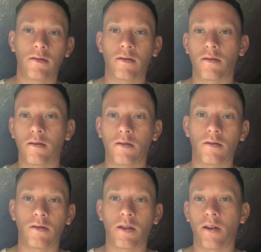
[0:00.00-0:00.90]

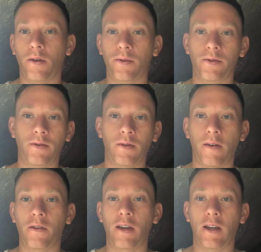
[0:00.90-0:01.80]
and cells and
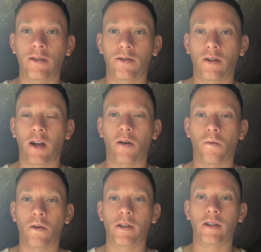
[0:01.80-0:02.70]
everything is going to kind of
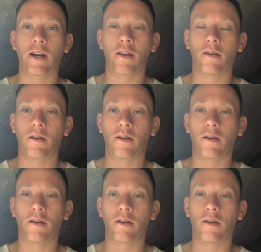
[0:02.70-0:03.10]
work together.